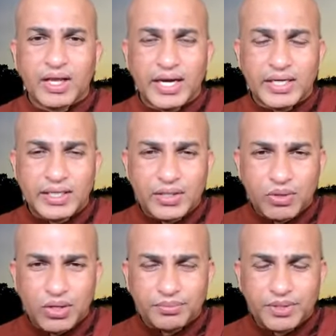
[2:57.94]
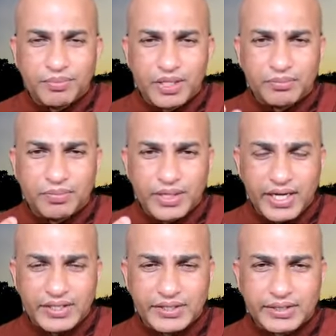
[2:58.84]
and develop the
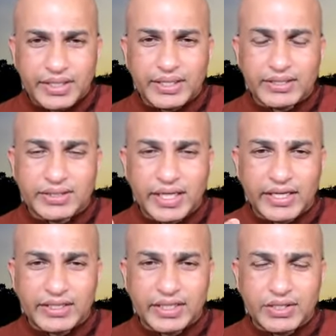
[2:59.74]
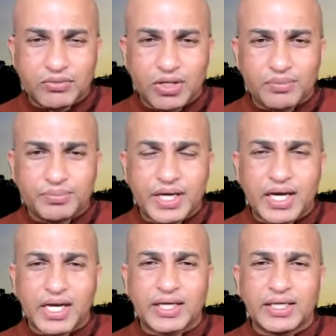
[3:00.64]
proliferation and the develop the
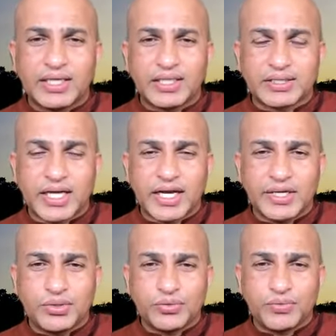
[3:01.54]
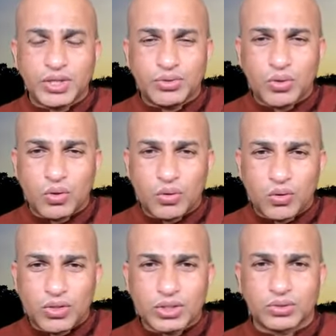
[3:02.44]
current inside you with your
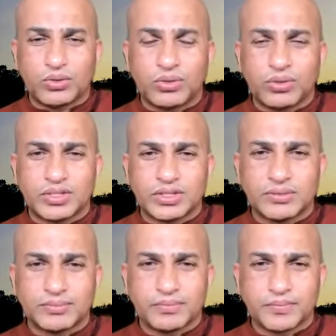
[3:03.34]
own thoughts,